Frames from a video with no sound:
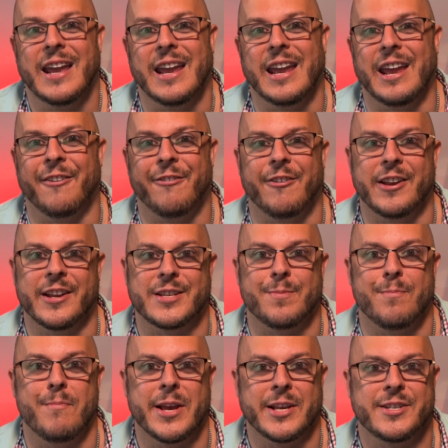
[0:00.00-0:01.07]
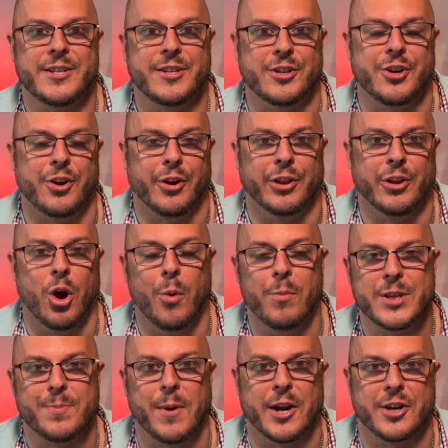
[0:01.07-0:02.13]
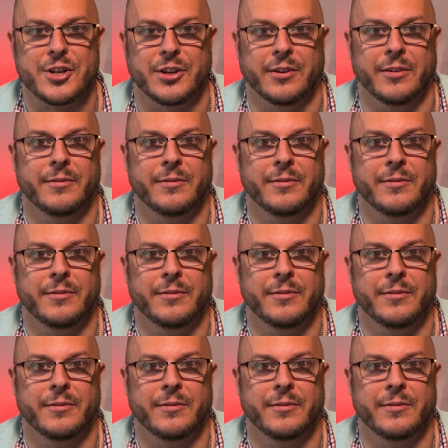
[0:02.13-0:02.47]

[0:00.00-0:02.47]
if it is missed during the home inspection.